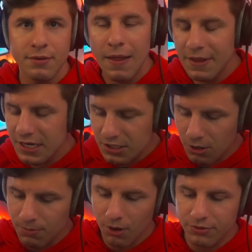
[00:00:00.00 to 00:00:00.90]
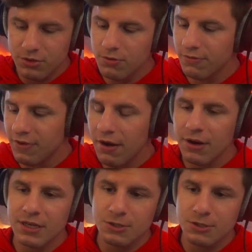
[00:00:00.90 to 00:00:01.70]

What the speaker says: And these are both 2 very